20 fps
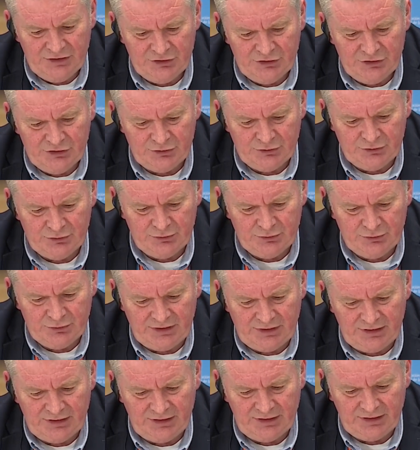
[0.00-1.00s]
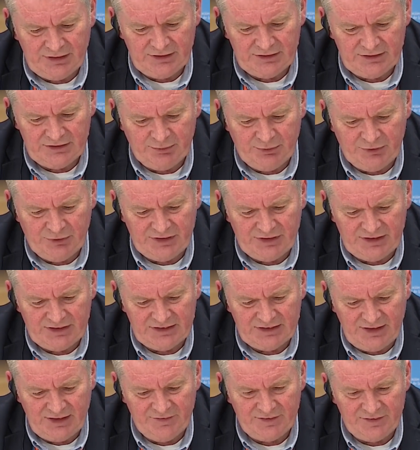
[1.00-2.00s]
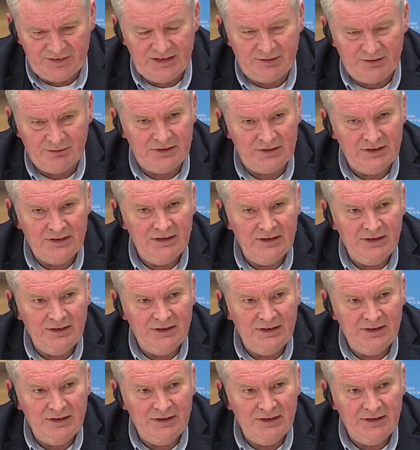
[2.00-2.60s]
to put this on the table.